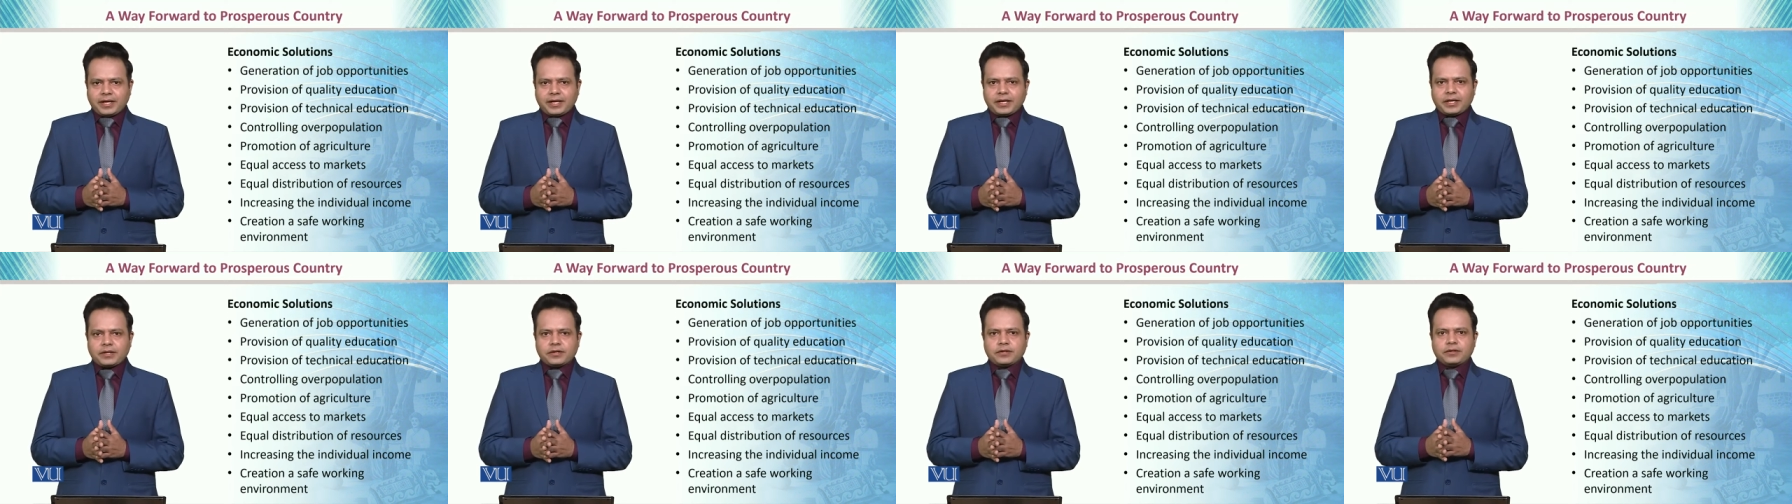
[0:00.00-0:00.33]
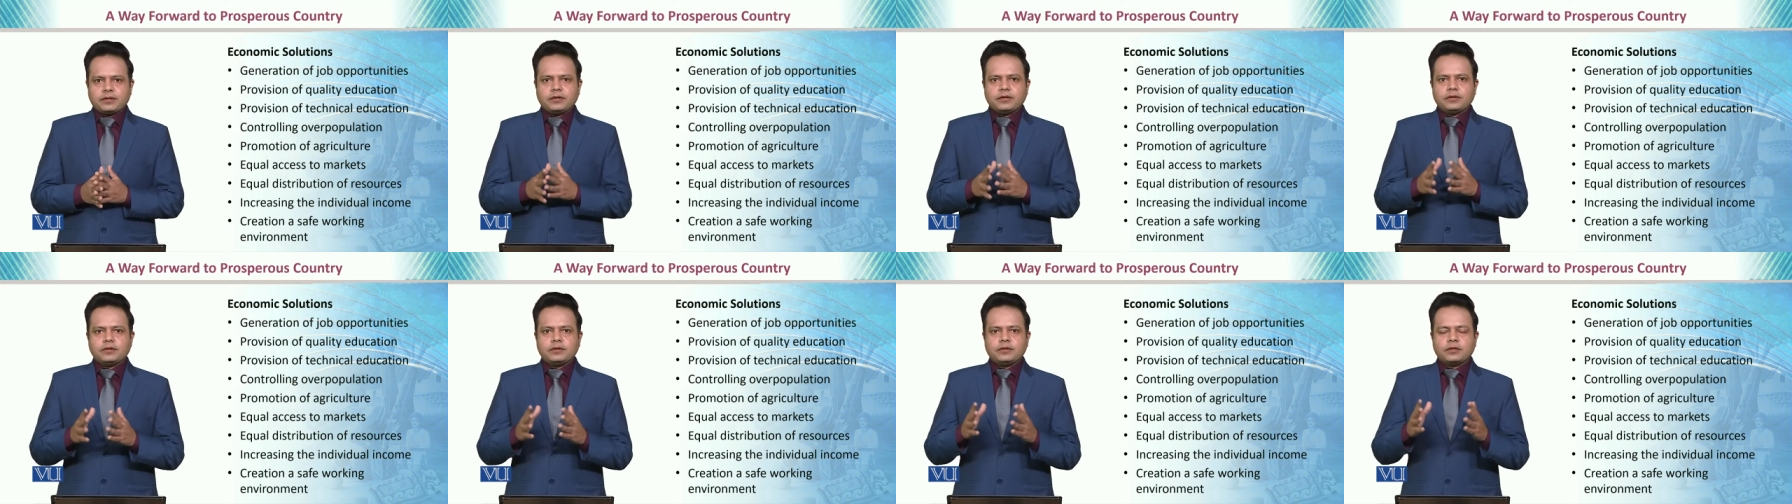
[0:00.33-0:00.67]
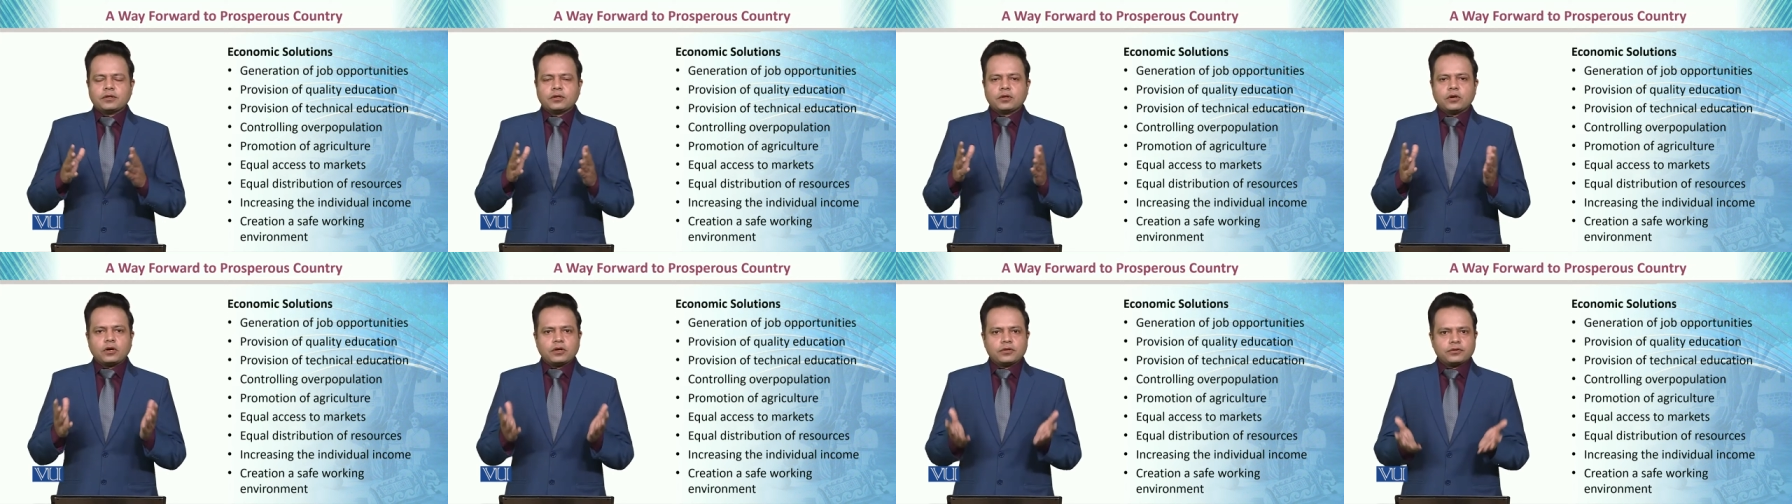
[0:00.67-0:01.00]
and
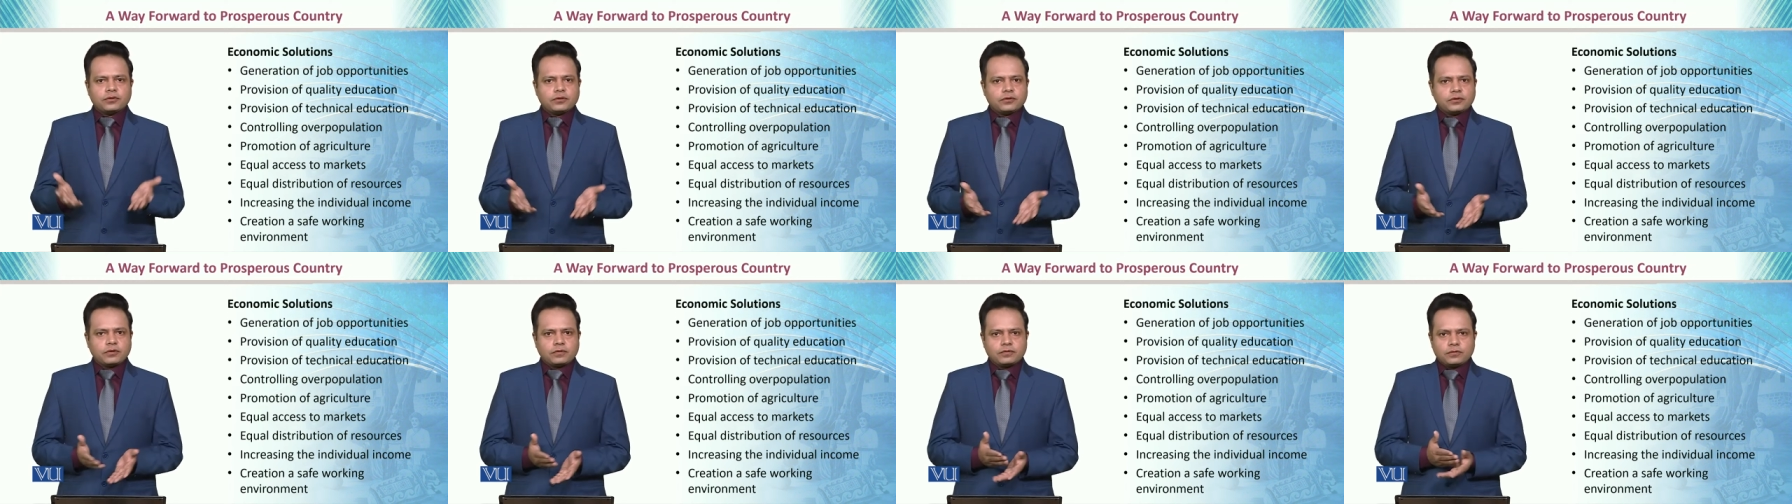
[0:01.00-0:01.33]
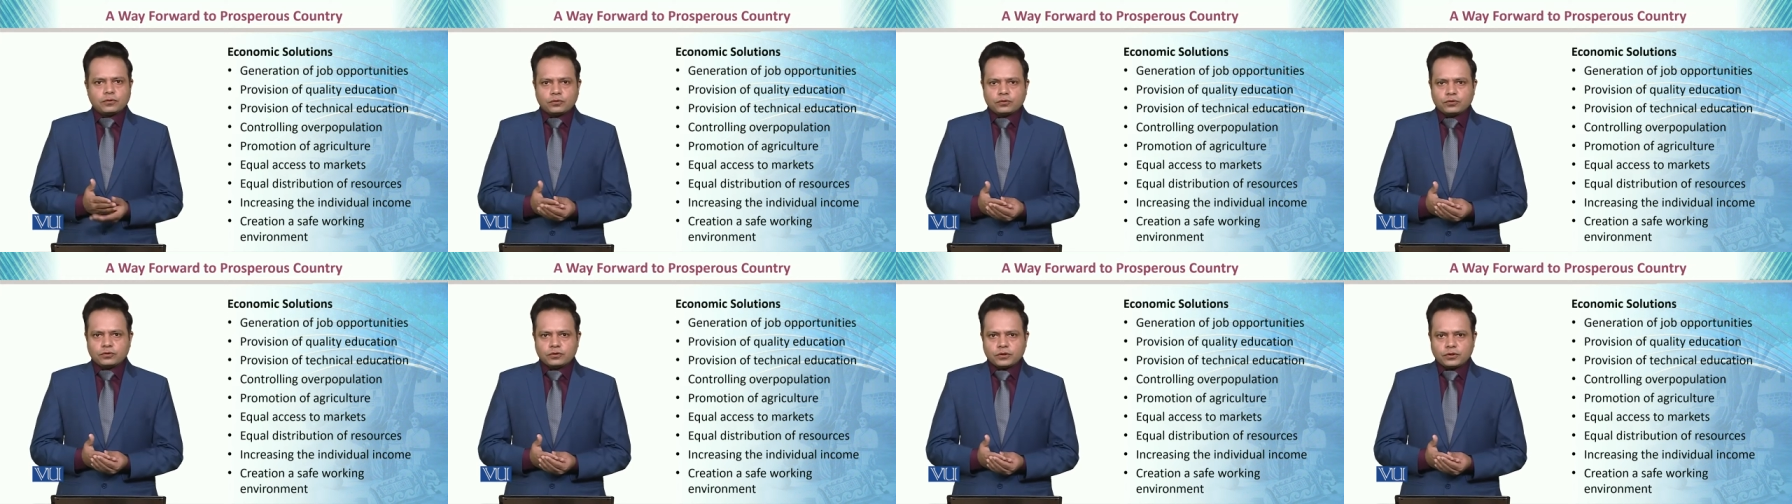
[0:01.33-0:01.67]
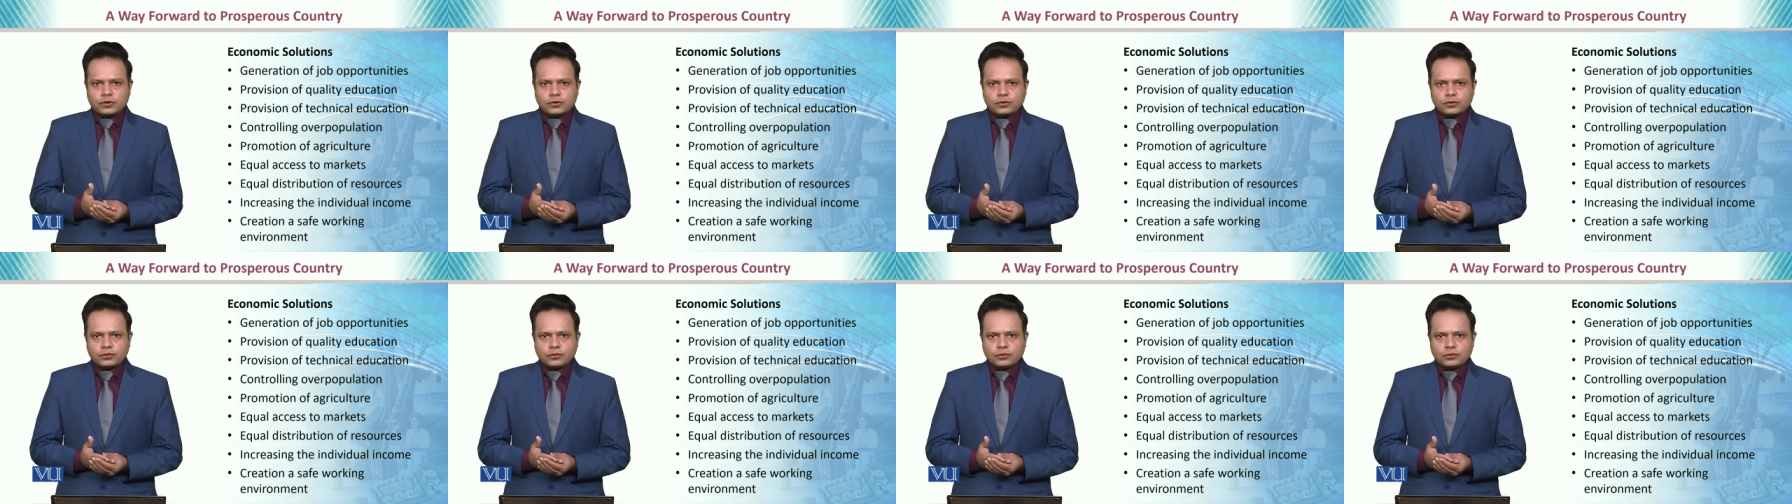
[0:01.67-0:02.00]
the causes of those
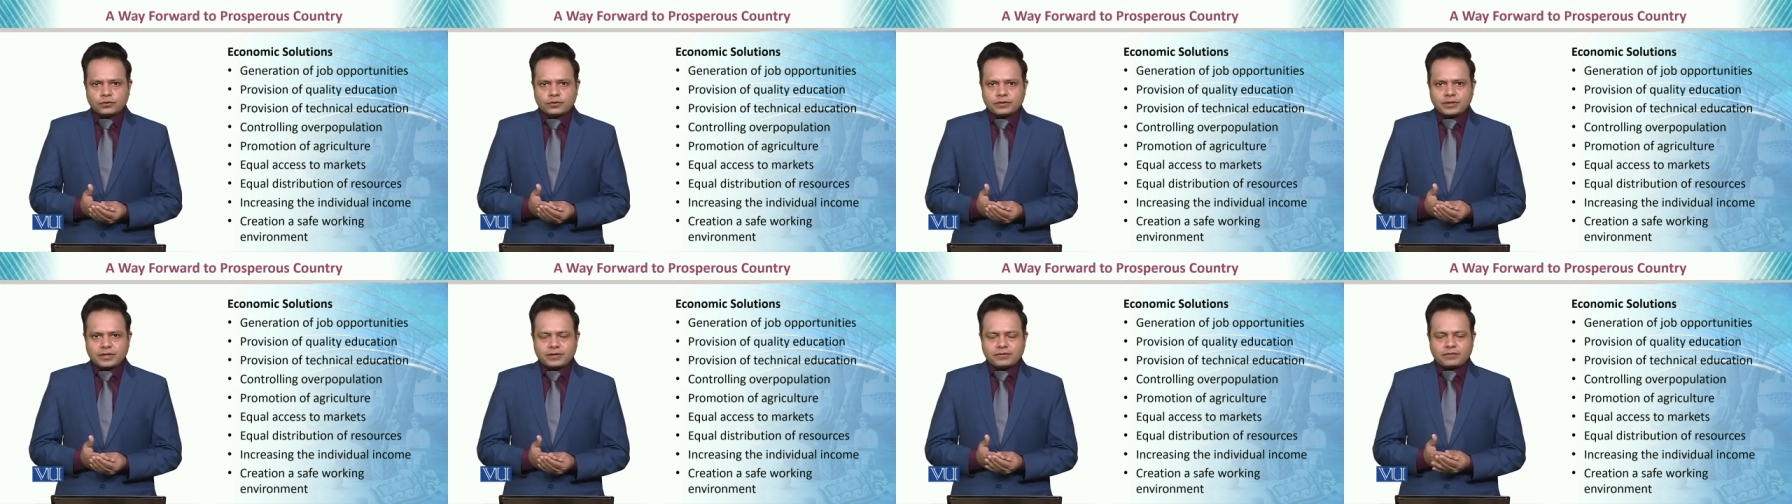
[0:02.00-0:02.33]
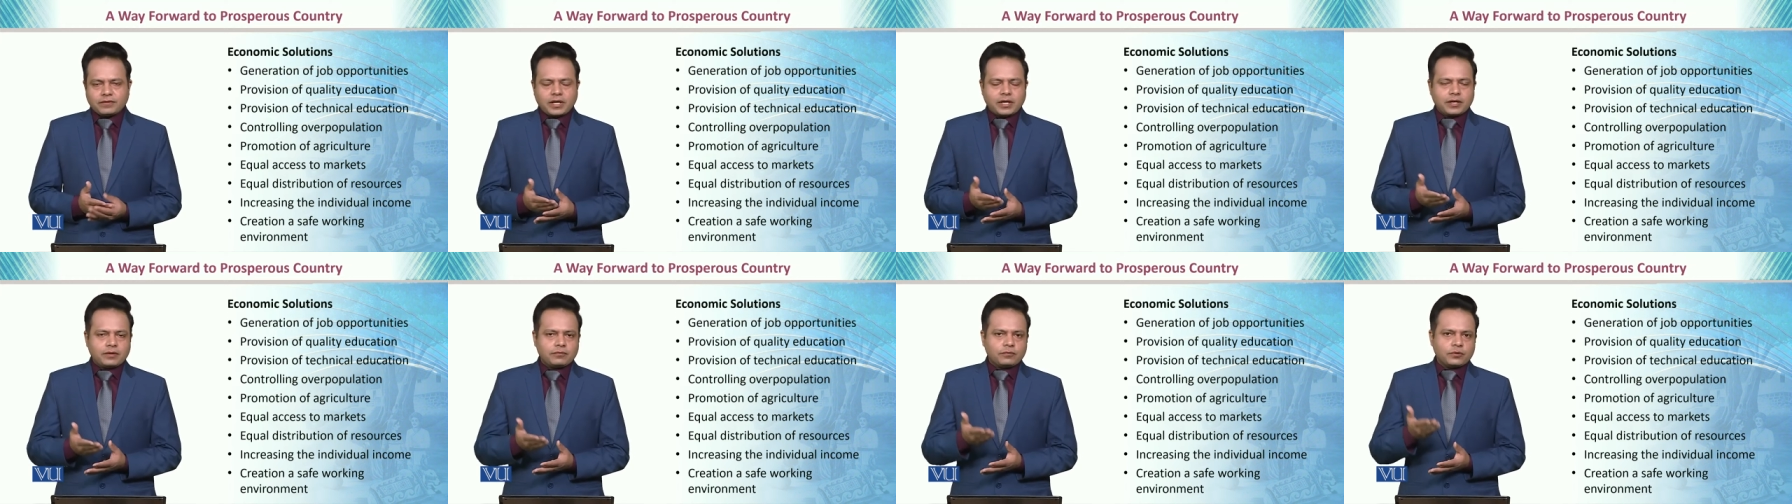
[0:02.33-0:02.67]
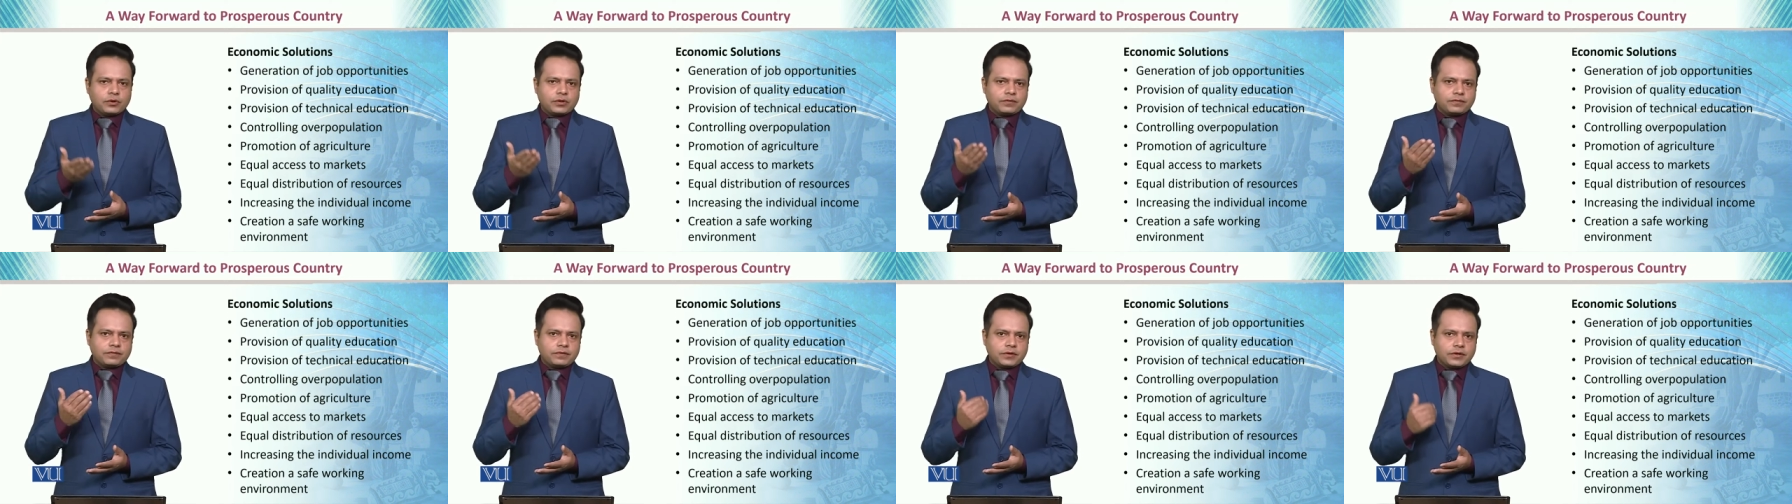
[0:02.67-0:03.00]
issues that why we are